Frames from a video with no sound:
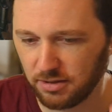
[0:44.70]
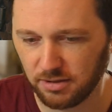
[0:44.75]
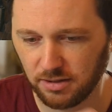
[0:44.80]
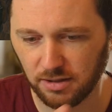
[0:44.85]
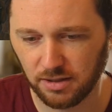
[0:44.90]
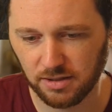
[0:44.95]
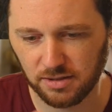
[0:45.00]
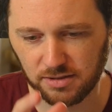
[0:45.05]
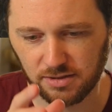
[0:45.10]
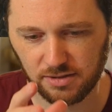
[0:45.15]

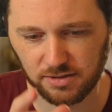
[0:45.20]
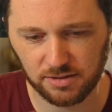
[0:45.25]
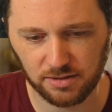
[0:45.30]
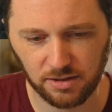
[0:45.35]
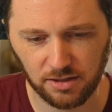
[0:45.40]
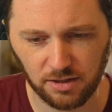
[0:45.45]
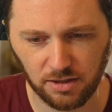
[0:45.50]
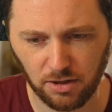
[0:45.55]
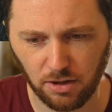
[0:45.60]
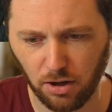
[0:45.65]
this
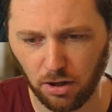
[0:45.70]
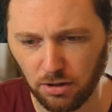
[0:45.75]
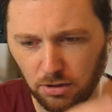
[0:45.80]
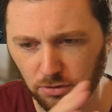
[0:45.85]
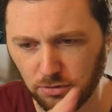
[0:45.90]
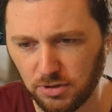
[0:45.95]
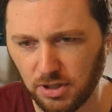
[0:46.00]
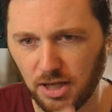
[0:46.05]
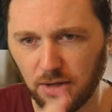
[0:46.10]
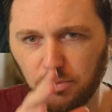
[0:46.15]

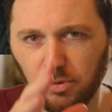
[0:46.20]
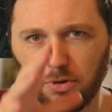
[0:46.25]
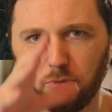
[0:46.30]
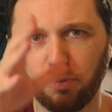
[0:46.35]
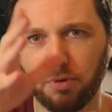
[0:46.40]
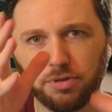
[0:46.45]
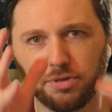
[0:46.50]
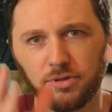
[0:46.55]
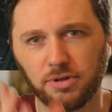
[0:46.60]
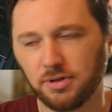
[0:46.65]
hollow table
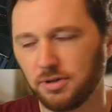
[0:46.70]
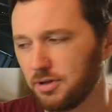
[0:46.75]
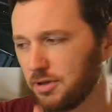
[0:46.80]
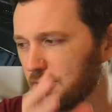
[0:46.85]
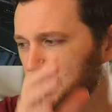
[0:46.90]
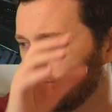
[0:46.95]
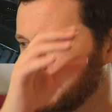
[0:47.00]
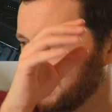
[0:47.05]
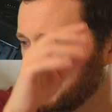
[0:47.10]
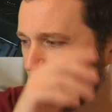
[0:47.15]
with
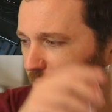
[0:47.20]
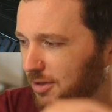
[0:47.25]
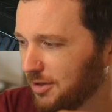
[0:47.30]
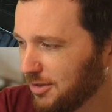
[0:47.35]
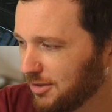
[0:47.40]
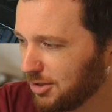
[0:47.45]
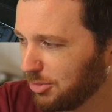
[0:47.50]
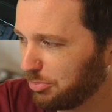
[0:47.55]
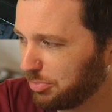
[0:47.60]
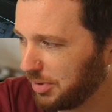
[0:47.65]
the
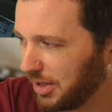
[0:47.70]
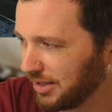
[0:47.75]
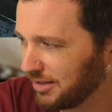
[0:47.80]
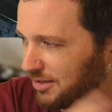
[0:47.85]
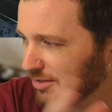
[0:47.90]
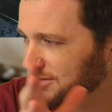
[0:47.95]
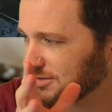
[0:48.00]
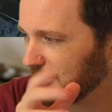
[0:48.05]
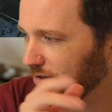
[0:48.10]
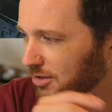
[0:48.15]

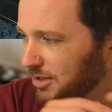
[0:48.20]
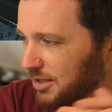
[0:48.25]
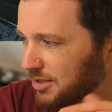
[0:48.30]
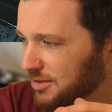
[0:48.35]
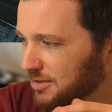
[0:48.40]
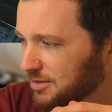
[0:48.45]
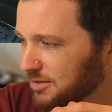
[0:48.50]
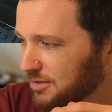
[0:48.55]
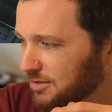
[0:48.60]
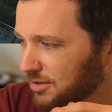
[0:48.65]
planets on it,
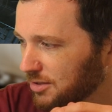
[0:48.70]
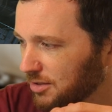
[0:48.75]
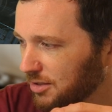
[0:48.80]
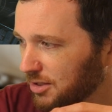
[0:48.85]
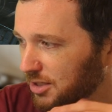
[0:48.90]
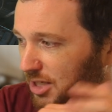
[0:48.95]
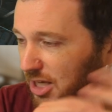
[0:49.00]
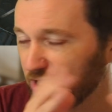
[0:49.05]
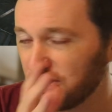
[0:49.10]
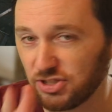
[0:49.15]

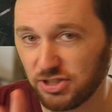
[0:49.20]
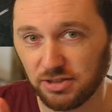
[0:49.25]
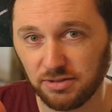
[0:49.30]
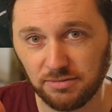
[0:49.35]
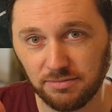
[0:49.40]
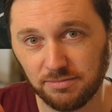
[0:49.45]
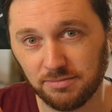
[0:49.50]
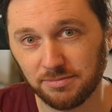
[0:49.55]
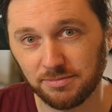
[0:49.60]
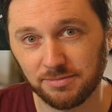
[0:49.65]
the
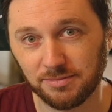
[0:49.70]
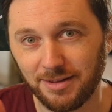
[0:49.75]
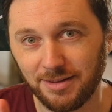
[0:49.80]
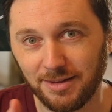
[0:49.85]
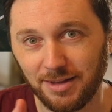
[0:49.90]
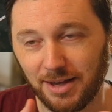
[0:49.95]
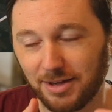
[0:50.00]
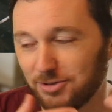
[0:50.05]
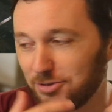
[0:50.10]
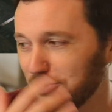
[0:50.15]
kitchen,
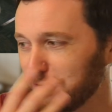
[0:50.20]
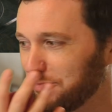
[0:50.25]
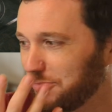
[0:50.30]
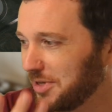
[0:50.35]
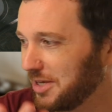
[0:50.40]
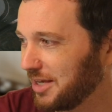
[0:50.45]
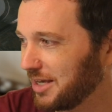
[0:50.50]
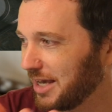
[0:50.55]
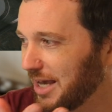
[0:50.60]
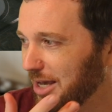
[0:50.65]
like just
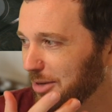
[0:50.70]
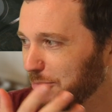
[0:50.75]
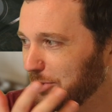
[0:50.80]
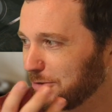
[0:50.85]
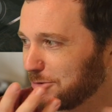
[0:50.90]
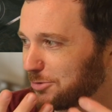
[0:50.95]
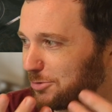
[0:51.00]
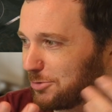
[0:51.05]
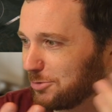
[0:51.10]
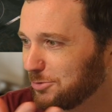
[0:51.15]
being
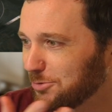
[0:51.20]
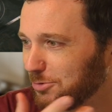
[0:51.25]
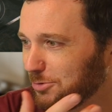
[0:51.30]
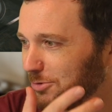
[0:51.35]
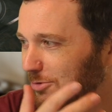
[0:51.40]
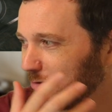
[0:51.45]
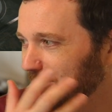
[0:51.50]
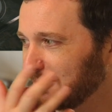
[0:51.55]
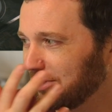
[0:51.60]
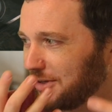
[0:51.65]
able to
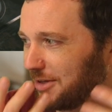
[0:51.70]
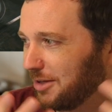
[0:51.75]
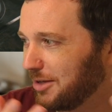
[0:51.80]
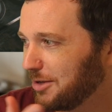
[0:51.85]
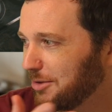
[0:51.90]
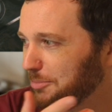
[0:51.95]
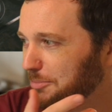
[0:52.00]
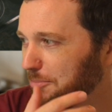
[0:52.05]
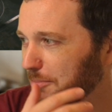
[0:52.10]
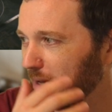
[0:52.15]

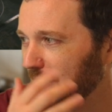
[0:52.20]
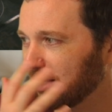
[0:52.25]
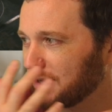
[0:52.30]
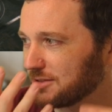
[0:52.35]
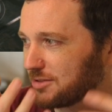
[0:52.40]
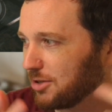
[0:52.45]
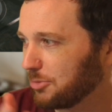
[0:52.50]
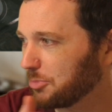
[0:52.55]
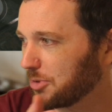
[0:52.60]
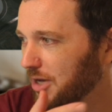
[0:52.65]
make
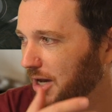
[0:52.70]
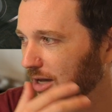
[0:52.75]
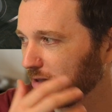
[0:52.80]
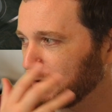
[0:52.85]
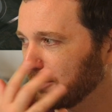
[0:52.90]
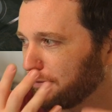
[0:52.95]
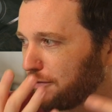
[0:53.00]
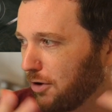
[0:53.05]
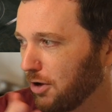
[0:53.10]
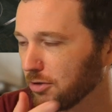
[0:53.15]
some
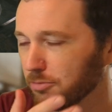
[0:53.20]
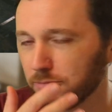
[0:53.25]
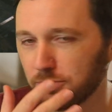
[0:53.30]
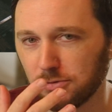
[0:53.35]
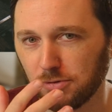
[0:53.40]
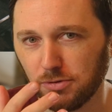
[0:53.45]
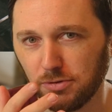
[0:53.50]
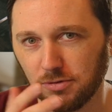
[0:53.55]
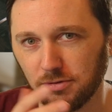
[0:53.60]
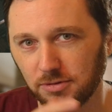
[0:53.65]
kind of hot
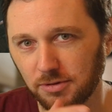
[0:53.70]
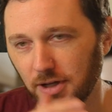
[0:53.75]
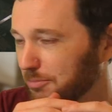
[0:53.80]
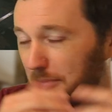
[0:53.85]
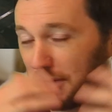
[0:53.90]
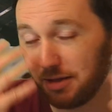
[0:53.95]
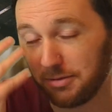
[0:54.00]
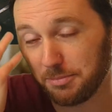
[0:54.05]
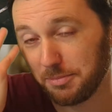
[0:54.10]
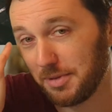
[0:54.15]
brew,
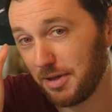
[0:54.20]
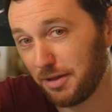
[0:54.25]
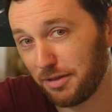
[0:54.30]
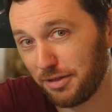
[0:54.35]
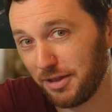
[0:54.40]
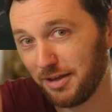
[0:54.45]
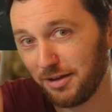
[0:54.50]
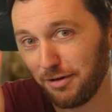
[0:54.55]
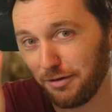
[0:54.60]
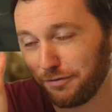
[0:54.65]
made me
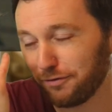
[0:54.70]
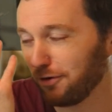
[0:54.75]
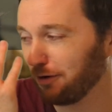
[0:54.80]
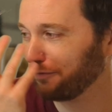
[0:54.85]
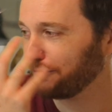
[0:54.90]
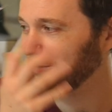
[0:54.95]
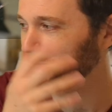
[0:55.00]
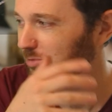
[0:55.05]
think of coffee